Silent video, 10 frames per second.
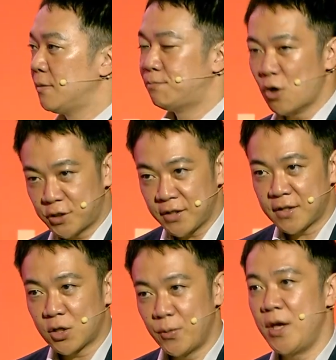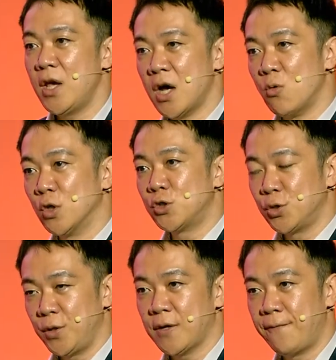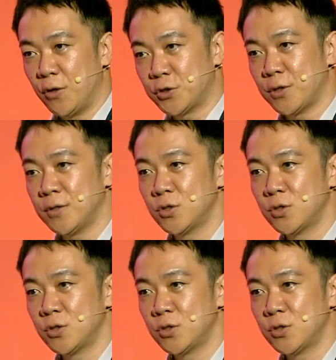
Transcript: project that we want to do in the future.